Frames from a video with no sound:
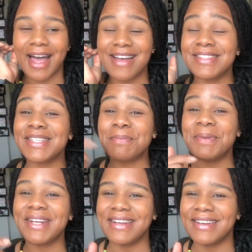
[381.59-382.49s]
I'll slip
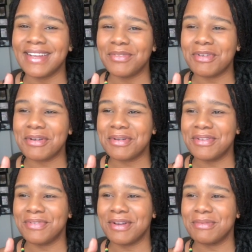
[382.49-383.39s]
it in if I
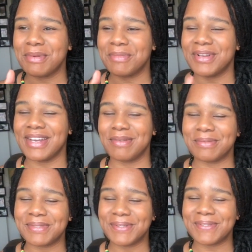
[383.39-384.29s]
if I remember her name.
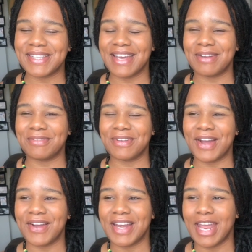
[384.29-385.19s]
I'm so sad I
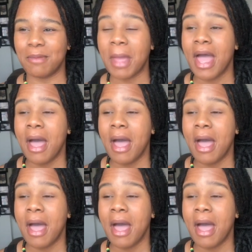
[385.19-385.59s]
forgot her name.